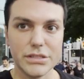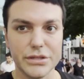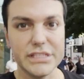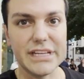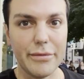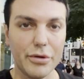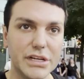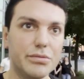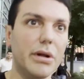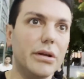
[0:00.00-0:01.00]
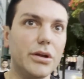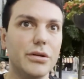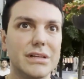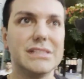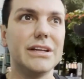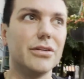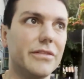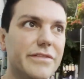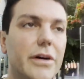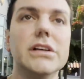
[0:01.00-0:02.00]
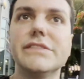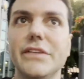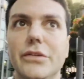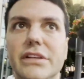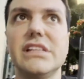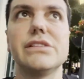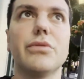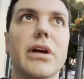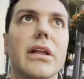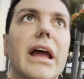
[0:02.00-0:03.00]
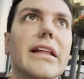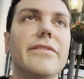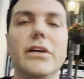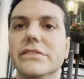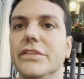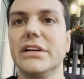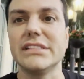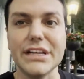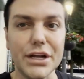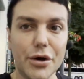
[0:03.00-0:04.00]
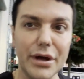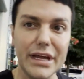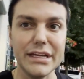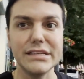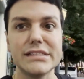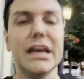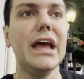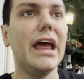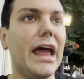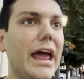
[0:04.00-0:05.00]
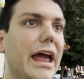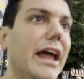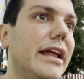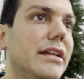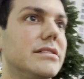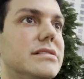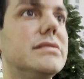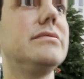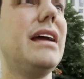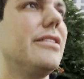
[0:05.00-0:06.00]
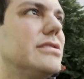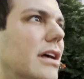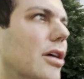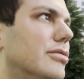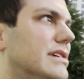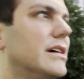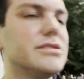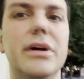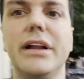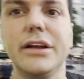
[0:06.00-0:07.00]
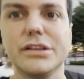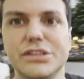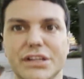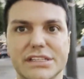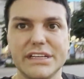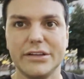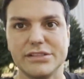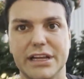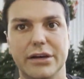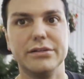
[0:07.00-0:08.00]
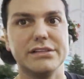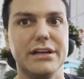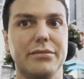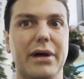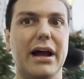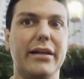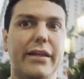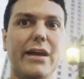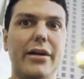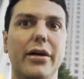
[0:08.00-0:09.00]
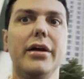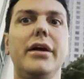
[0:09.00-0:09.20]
This neighborhood is what you consider Fallsview. This is where like Fallsview Casino is, and yeah, there's a lot of hotels around here. As you can see, there's the Hilton back there.